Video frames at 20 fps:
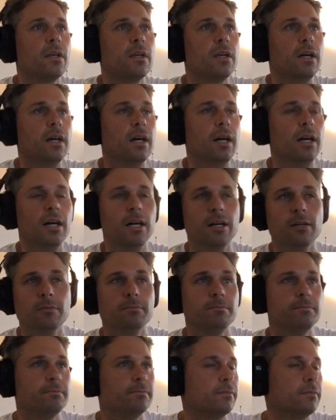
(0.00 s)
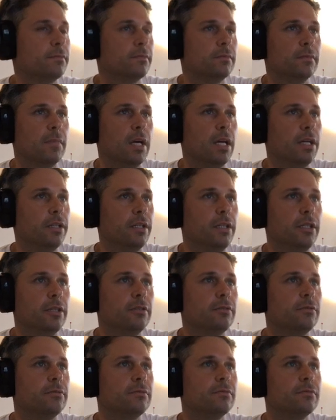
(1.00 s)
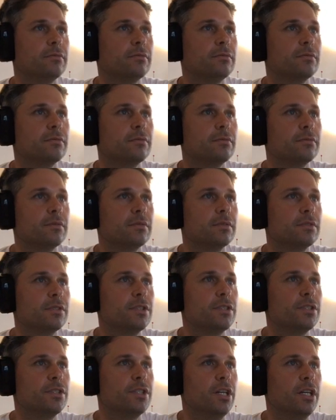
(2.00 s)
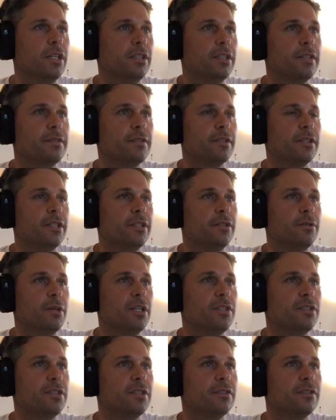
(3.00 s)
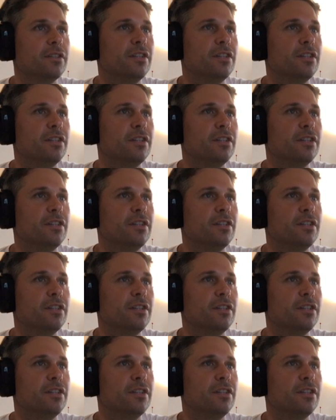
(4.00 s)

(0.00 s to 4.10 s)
I don't know. Chung, that's a good question.